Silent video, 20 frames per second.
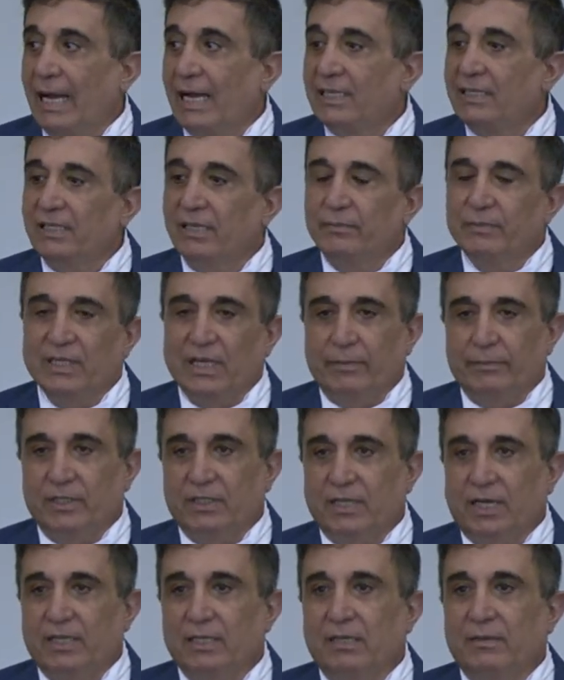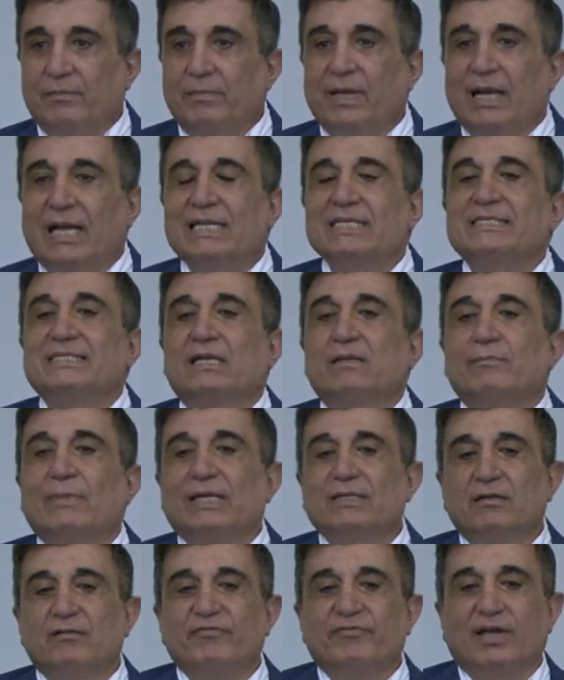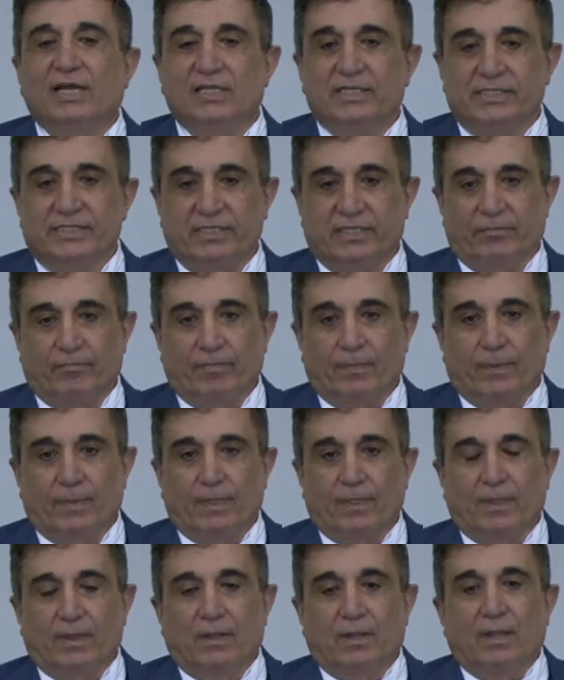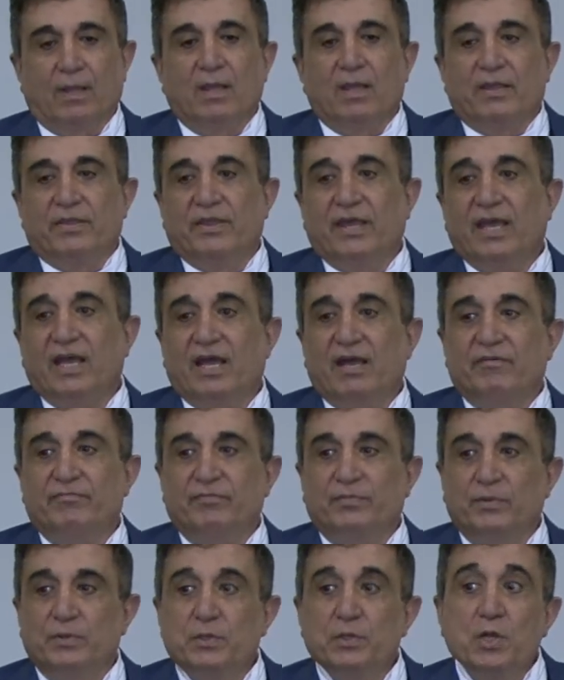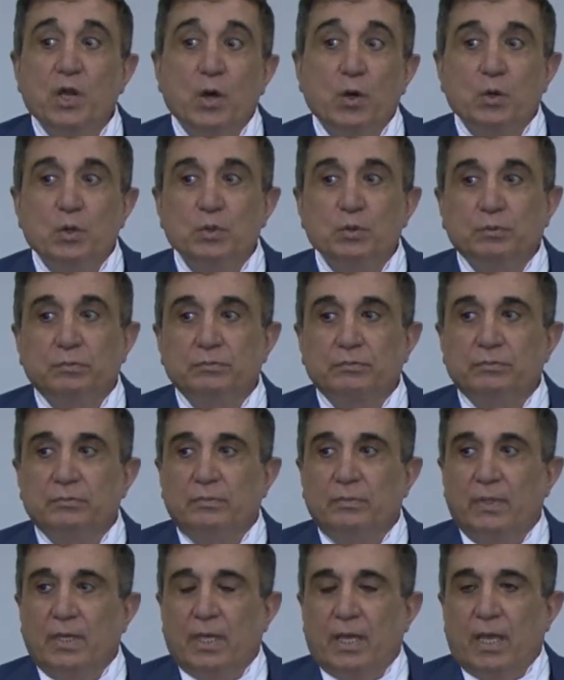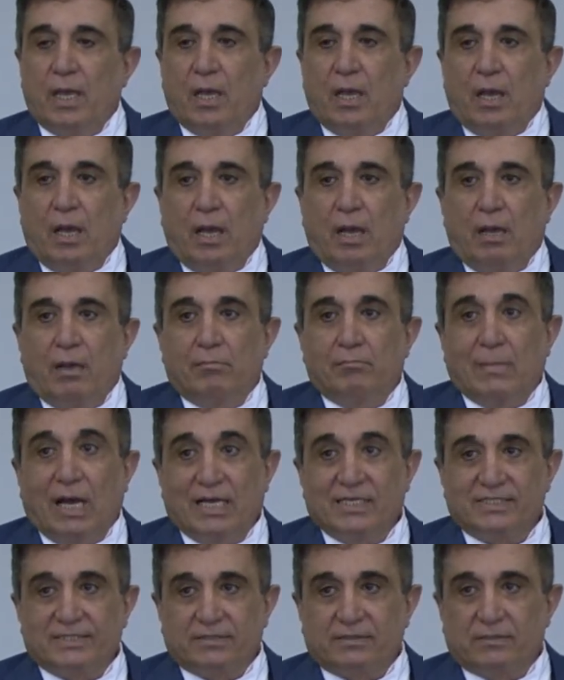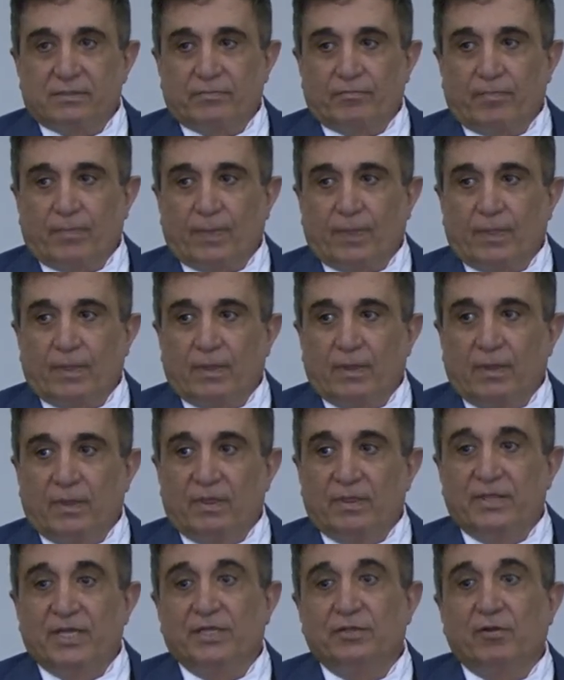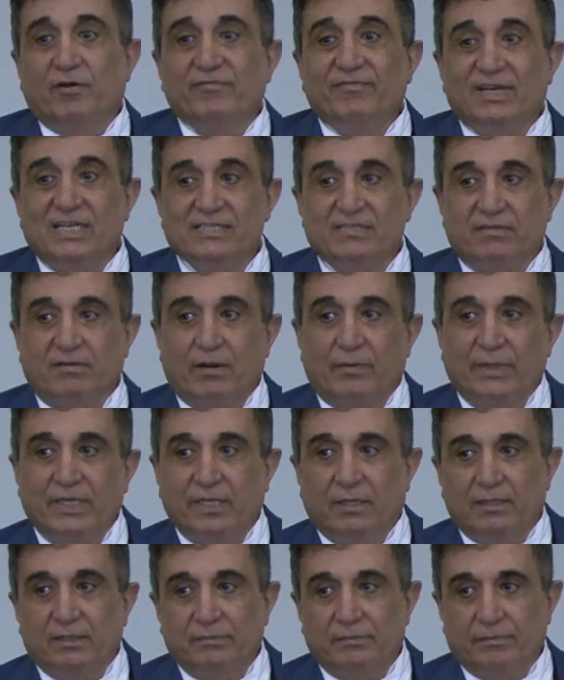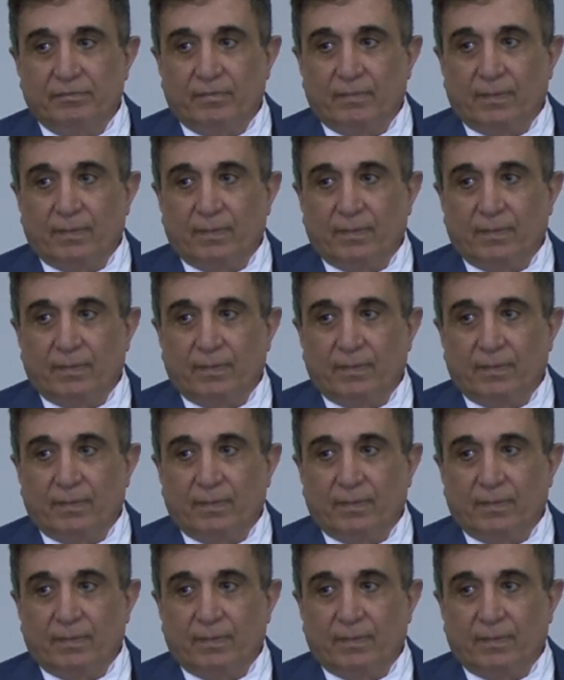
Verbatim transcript: Ali ibn Abi Talib, and Salman al-Farisi. They have no mosques, they don't fast Ramadan,